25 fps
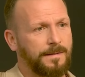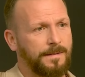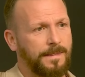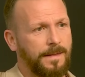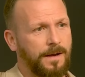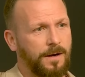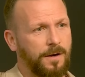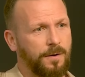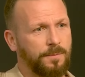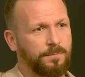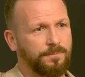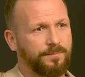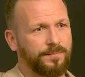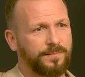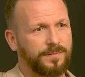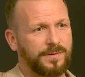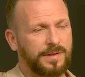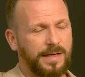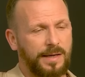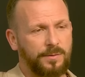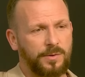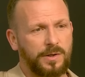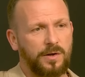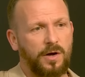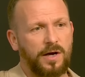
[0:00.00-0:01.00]

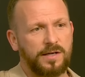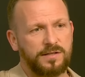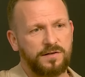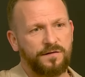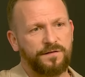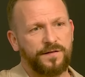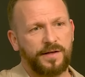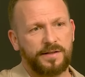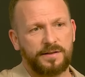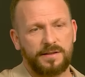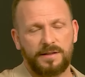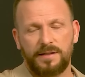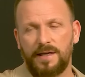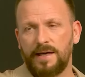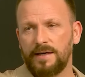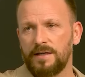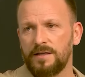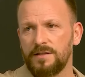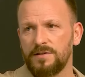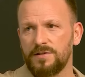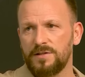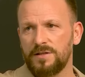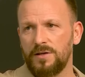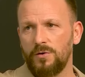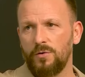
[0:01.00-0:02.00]
They would like to think that they can
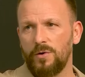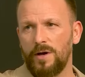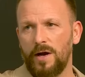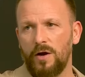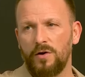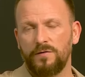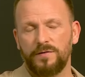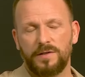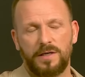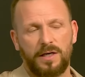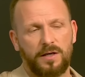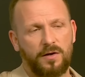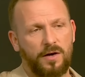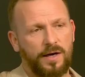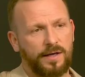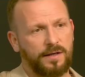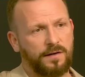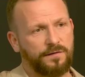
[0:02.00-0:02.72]
still get over the line.